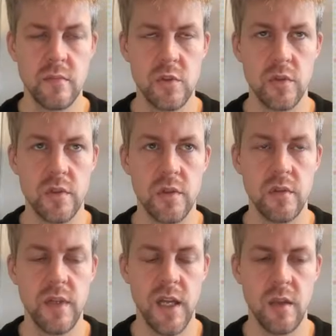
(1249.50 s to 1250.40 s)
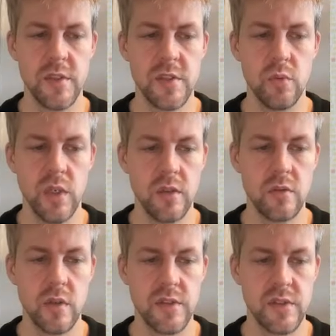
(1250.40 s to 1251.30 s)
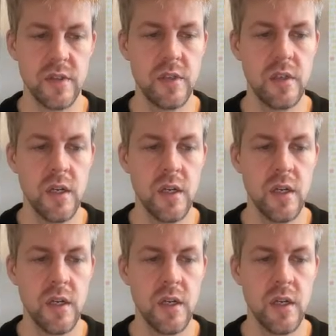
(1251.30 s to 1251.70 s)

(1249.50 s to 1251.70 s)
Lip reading: total elements do we need to consider?